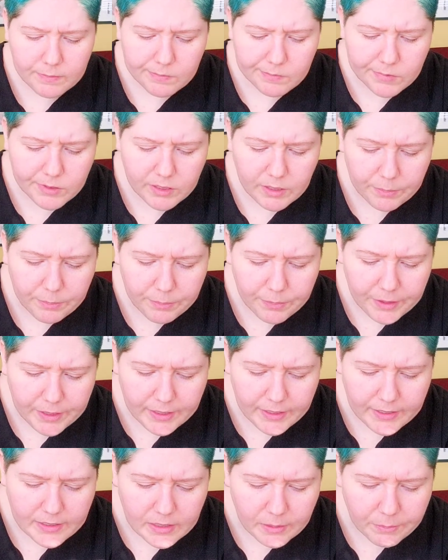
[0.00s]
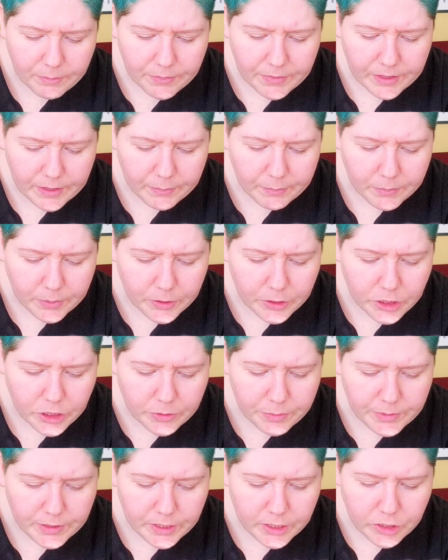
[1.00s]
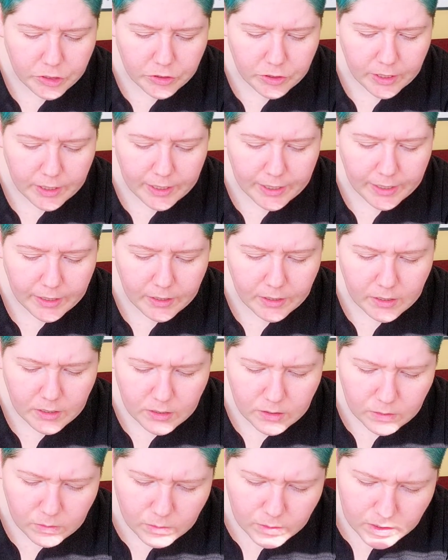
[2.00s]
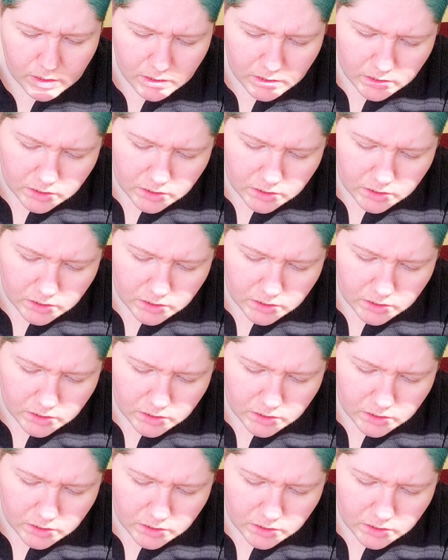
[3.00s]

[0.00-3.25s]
Something pushed me to try. What?